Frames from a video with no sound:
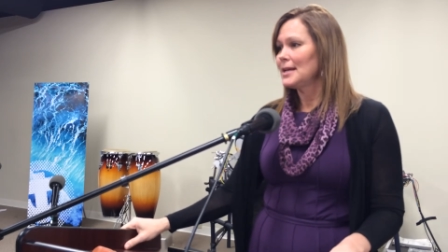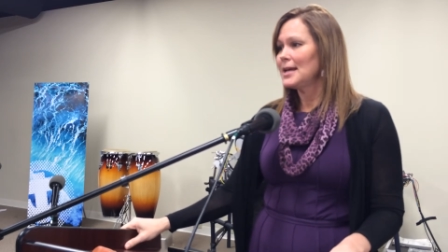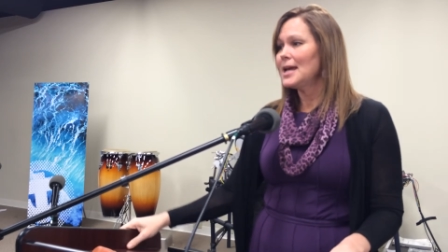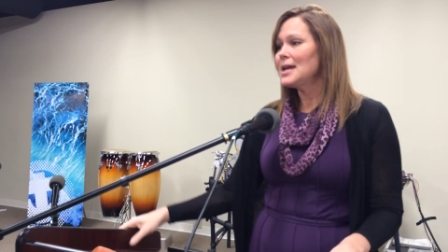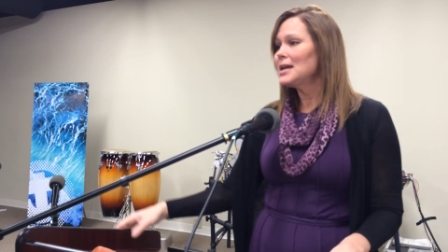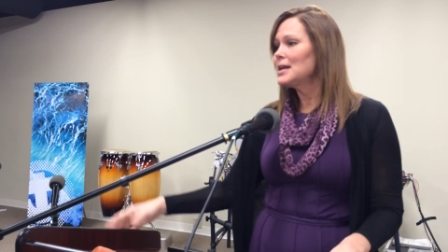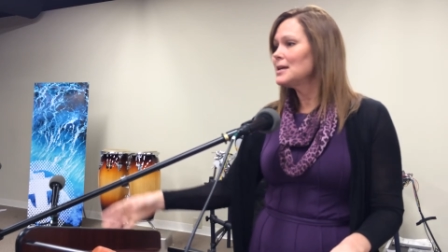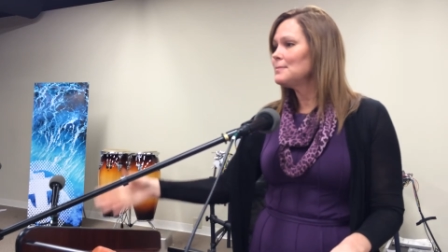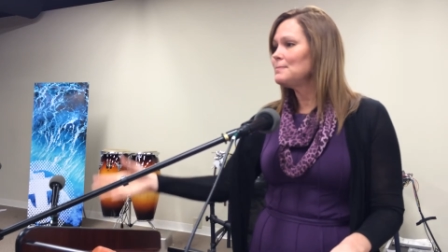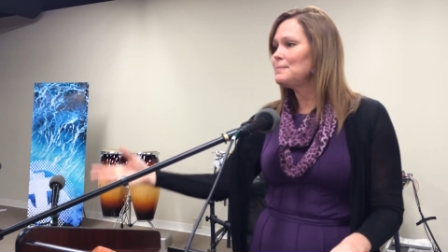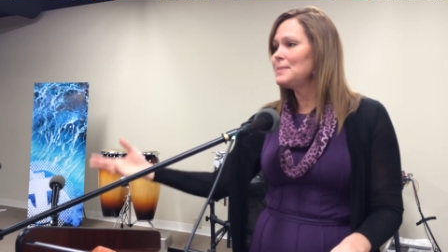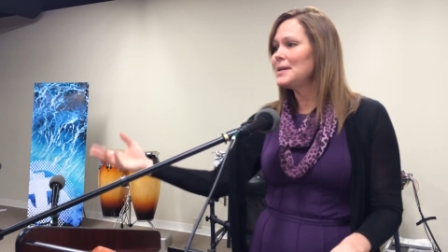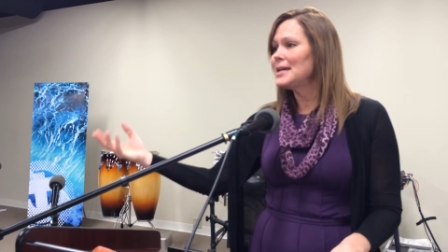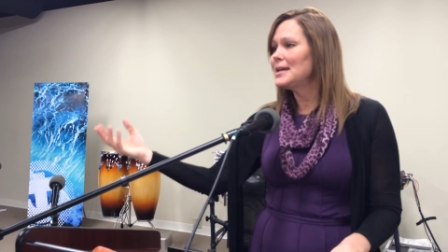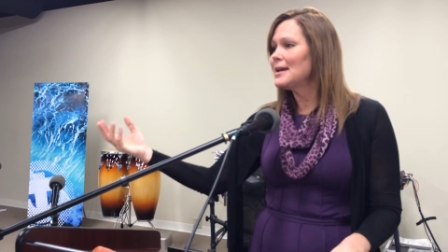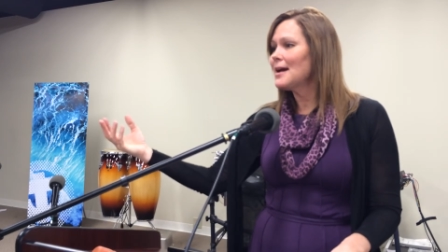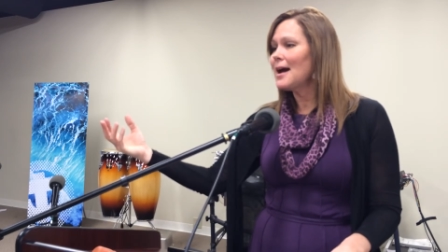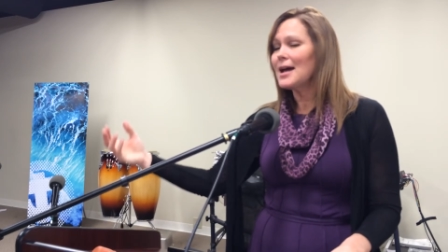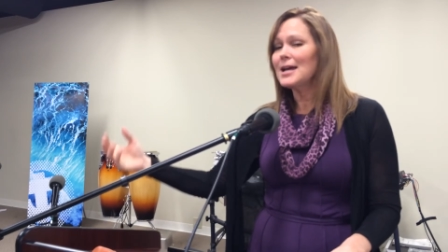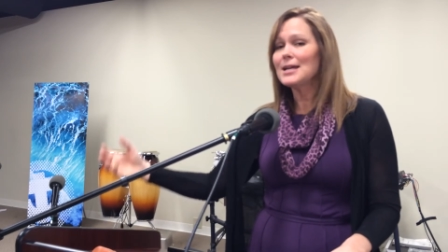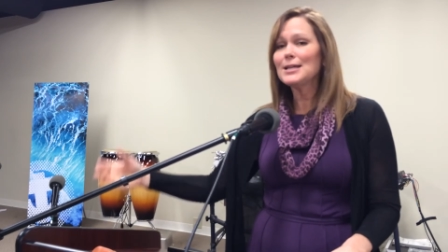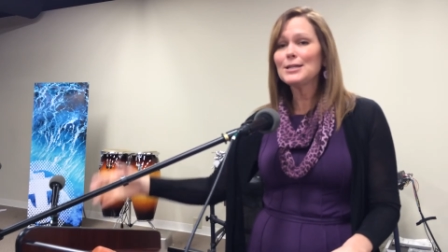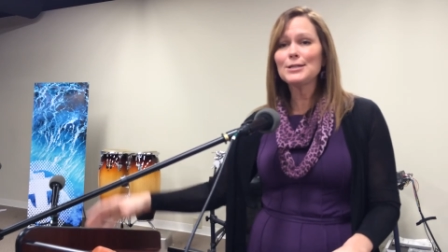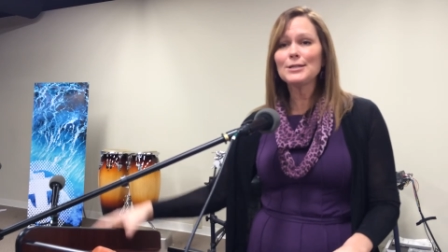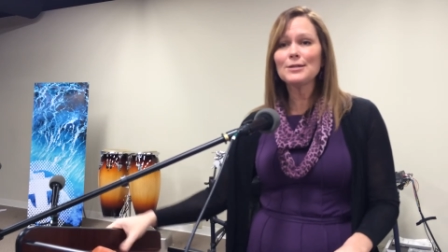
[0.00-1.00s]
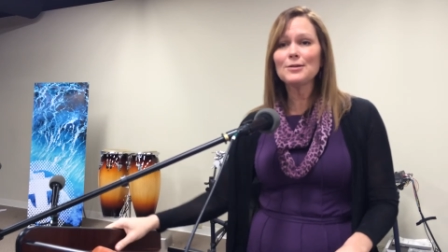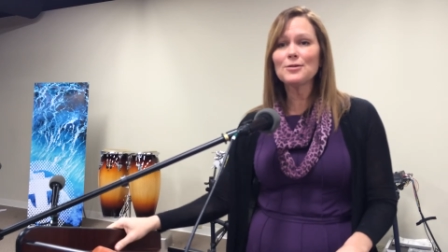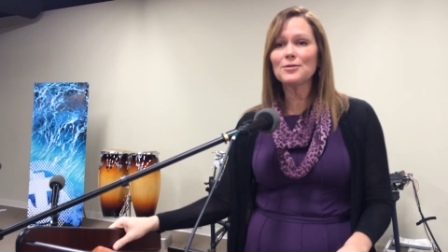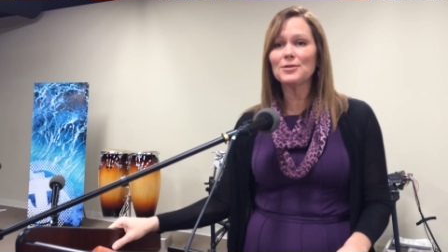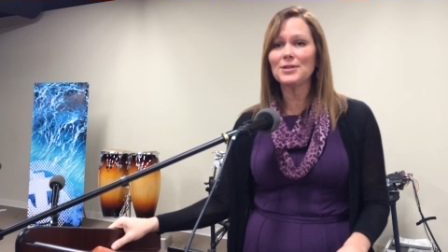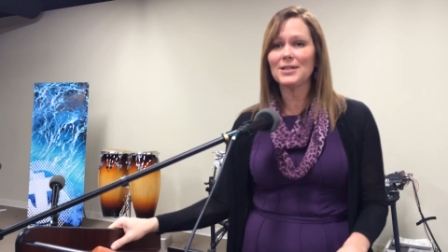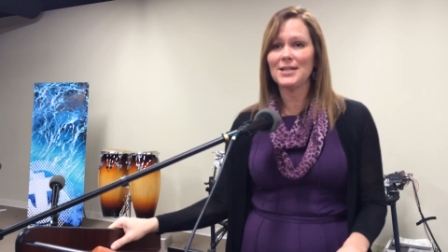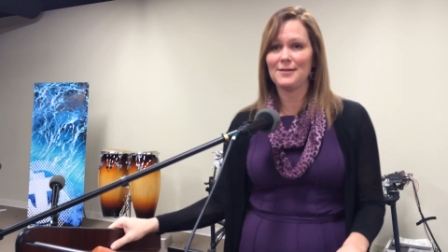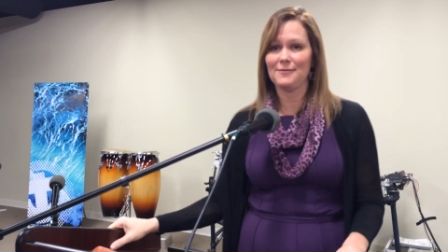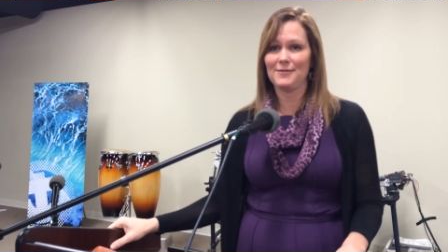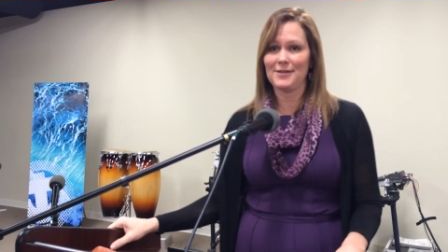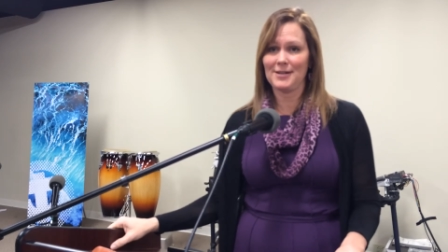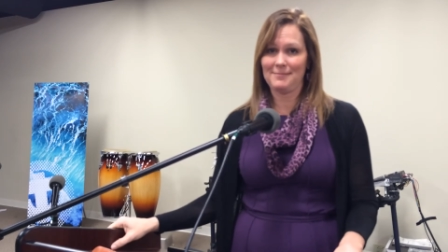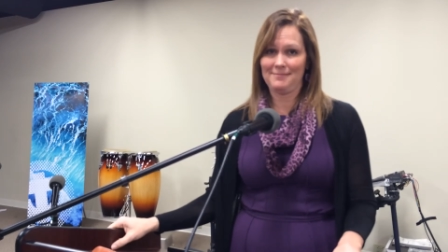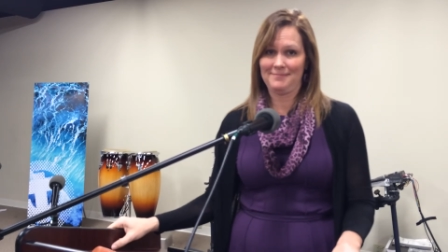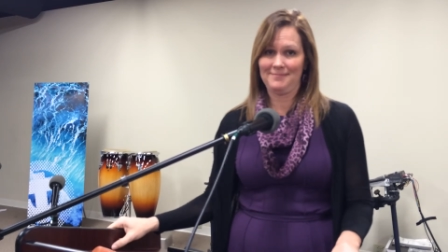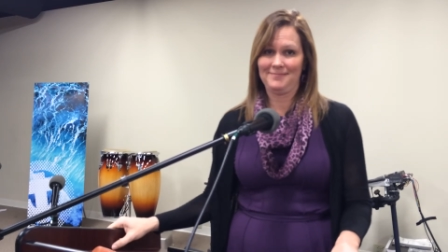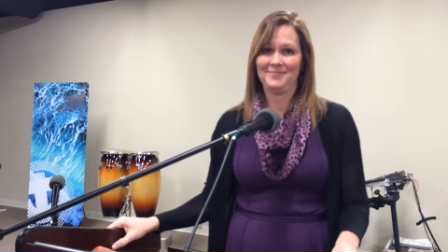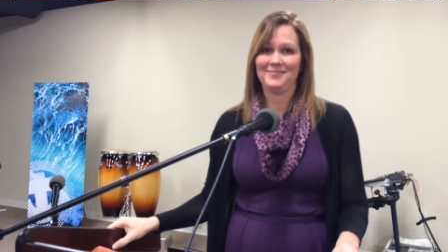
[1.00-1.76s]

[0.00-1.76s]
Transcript: it could be high school even.